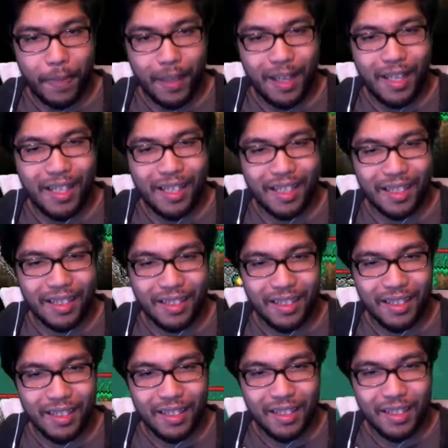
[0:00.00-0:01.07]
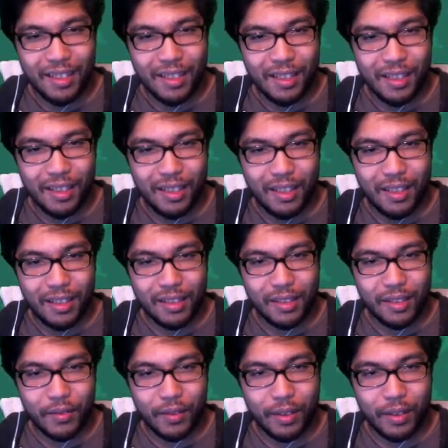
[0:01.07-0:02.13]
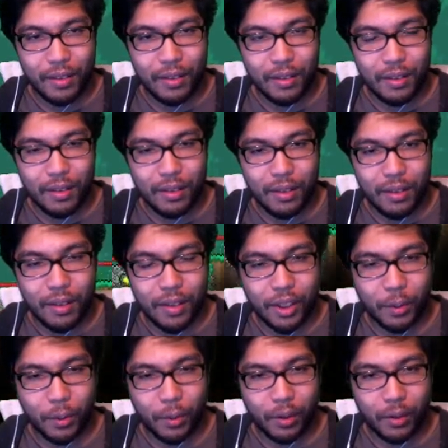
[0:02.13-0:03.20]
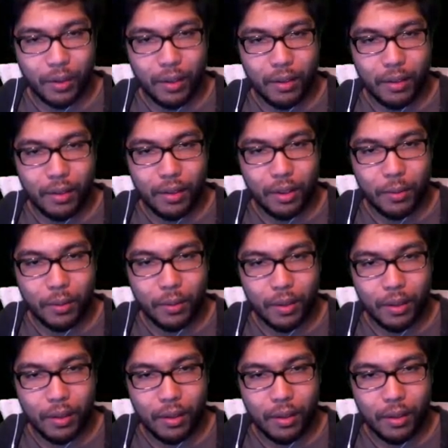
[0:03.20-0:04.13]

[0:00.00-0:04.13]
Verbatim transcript: uh, this is funny. It should work, right? It should work.